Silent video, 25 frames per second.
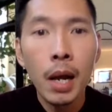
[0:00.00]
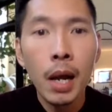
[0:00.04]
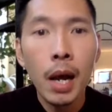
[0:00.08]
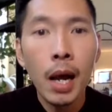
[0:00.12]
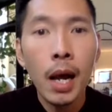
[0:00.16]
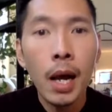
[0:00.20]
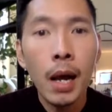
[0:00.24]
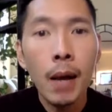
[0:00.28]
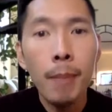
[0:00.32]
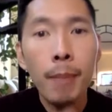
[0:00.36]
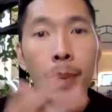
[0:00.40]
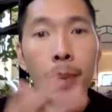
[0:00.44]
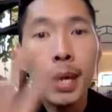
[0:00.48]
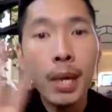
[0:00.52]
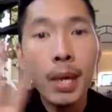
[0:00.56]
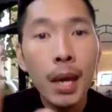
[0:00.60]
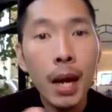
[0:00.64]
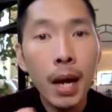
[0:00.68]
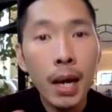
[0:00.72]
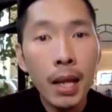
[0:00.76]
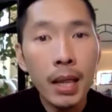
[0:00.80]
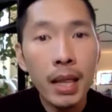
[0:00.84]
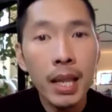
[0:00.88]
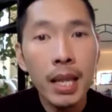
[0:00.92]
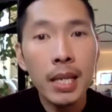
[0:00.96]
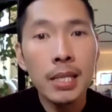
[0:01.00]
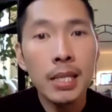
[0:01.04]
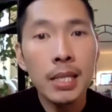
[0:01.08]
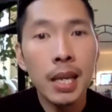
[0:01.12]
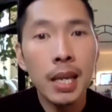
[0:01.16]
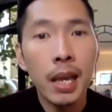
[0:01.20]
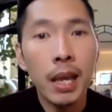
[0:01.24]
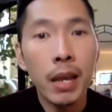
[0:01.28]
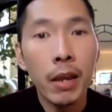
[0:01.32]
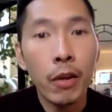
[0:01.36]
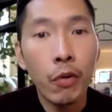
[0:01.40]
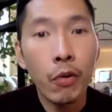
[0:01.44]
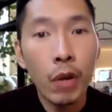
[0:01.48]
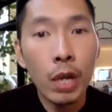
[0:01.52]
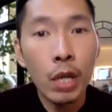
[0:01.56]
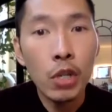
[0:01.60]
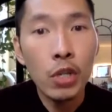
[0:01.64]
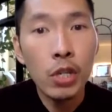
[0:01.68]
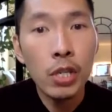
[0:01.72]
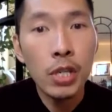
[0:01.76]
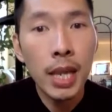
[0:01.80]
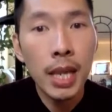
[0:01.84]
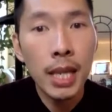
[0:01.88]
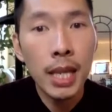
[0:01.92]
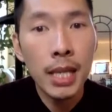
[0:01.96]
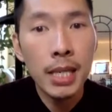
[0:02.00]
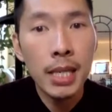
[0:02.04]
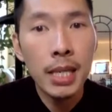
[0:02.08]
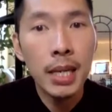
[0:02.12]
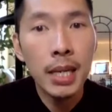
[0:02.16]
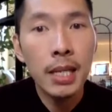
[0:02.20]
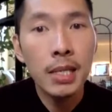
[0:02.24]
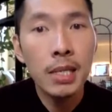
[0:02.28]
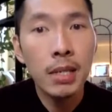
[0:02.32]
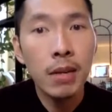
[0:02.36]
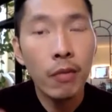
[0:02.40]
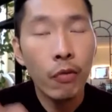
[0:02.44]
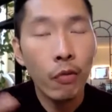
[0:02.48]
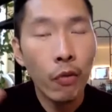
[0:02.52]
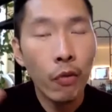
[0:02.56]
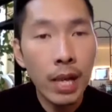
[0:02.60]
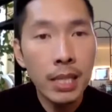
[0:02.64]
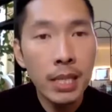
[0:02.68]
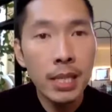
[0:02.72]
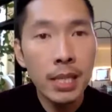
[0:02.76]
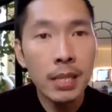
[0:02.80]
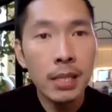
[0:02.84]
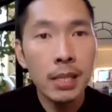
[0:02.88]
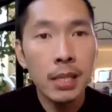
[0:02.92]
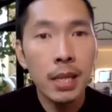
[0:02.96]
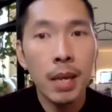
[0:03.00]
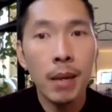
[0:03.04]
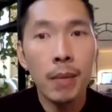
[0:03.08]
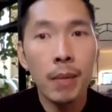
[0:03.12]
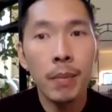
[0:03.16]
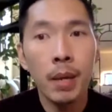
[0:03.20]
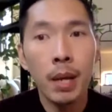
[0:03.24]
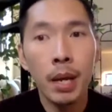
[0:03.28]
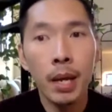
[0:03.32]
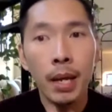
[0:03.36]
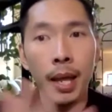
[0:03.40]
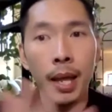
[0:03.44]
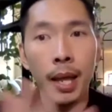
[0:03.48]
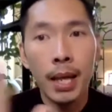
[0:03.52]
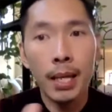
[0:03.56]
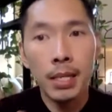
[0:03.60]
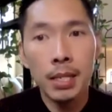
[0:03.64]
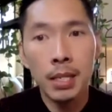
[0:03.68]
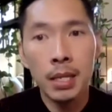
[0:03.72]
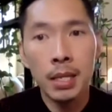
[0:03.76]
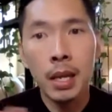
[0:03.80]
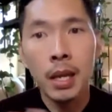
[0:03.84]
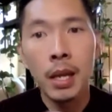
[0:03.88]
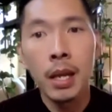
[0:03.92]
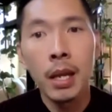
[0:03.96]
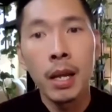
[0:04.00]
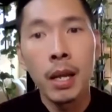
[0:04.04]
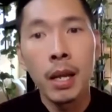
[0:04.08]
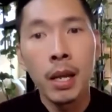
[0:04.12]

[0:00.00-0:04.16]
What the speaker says: Beyond these egregious incidents of racism against